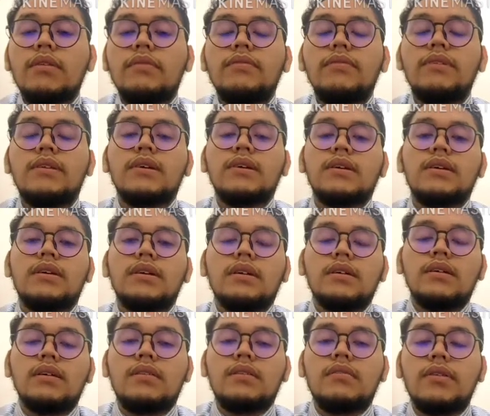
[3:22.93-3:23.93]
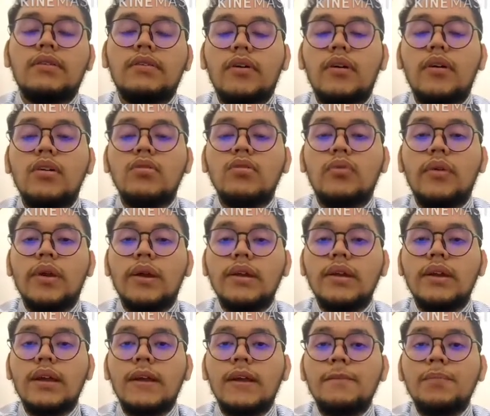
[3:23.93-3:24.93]
with the with all
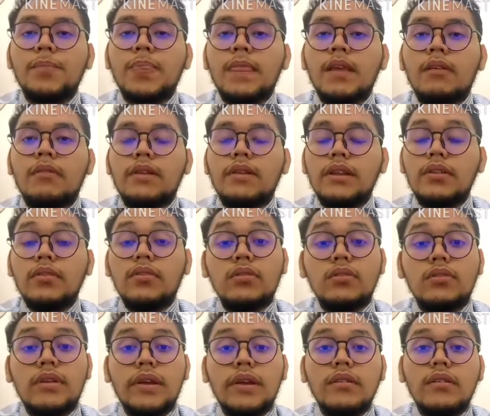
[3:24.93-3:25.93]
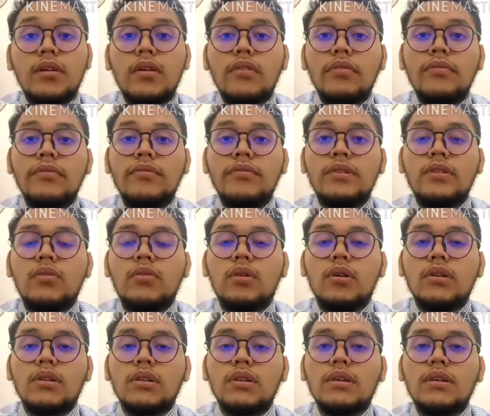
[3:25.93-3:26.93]
weight, we need to drain off the
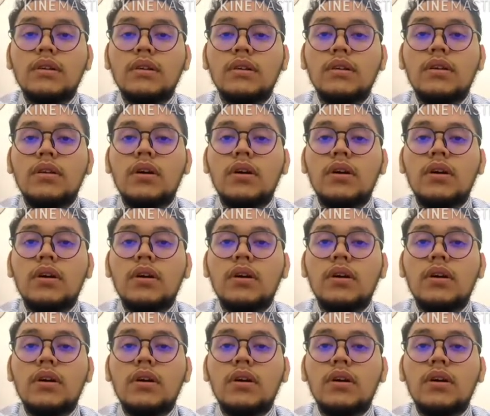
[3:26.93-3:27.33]
water